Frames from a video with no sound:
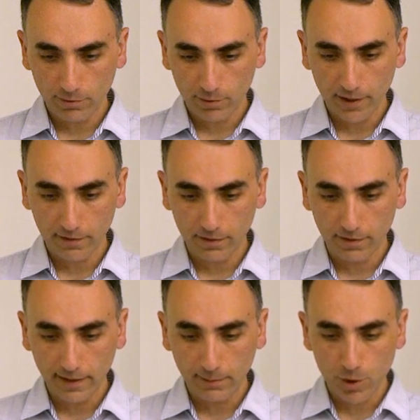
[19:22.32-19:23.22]
you can see the
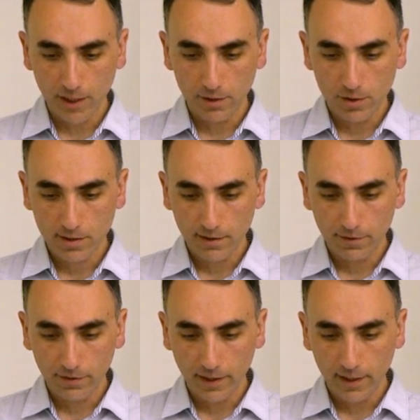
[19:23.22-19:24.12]
same changes,
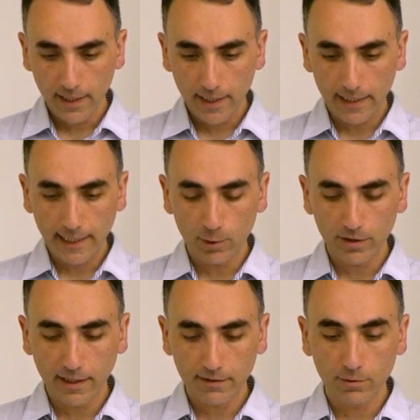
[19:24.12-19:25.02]
everything. And now
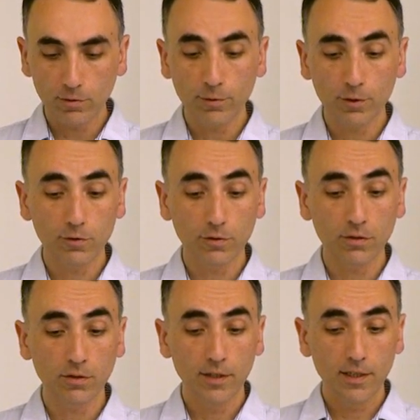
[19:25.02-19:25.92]
it asks, do you want
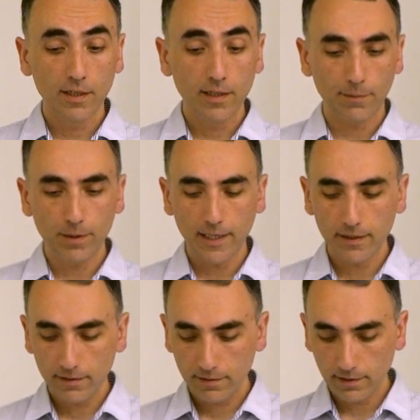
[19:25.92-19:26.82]
to apply
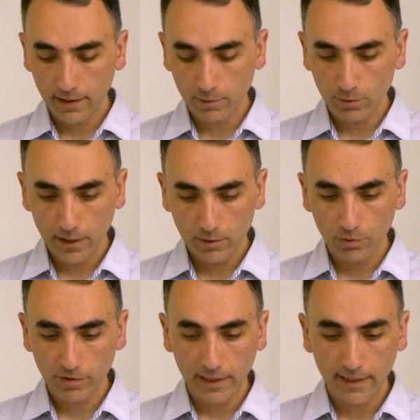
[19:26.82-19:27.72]
this? And you need to
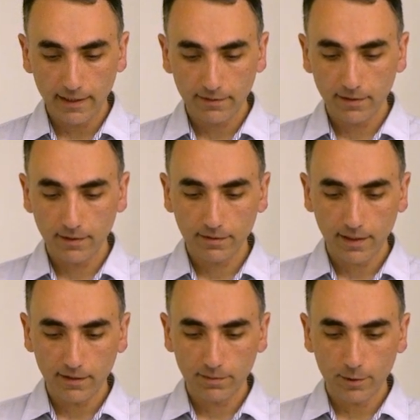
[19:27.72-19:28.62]
say yes in this
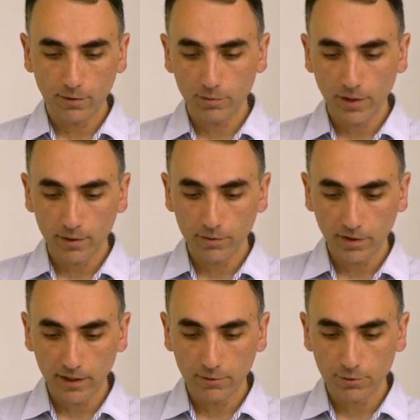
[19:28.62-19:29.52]
case, because we are
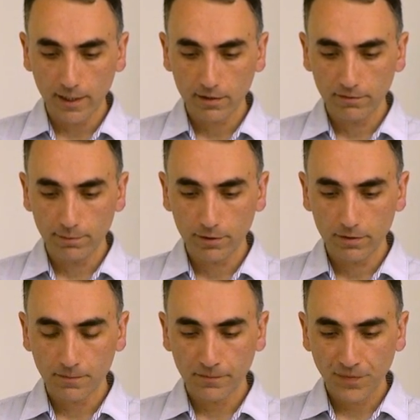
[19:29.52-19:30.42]
using interactive mode.
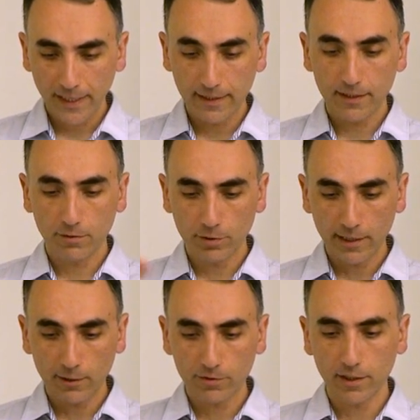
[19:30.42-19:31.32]
And then it will
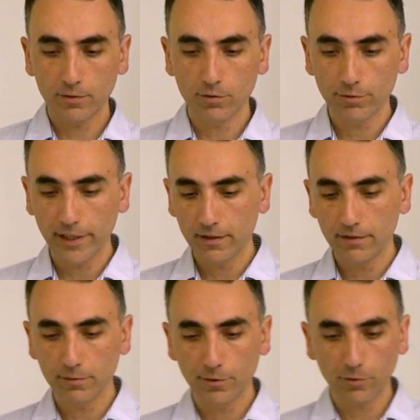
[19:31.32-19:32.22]
now start to create
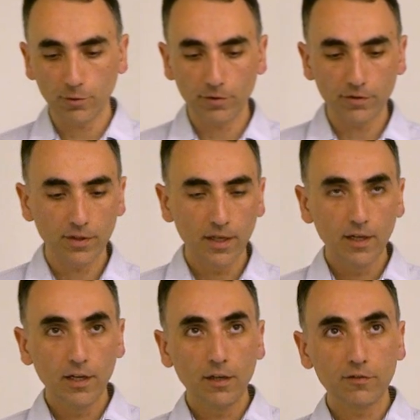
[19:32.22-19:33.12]
these resources.
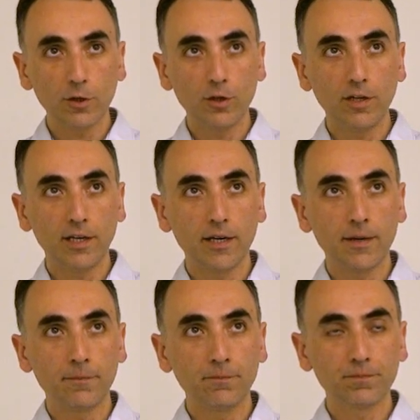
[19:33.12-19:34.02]
So
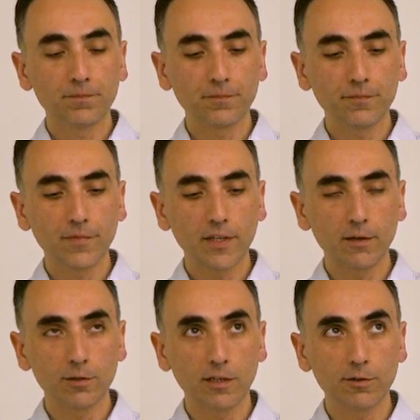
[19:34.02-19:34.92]
yeah,
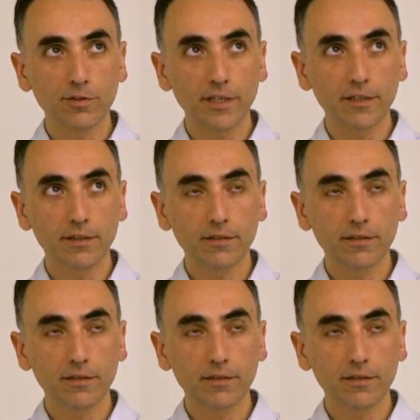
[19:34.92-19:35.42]
what I was saying,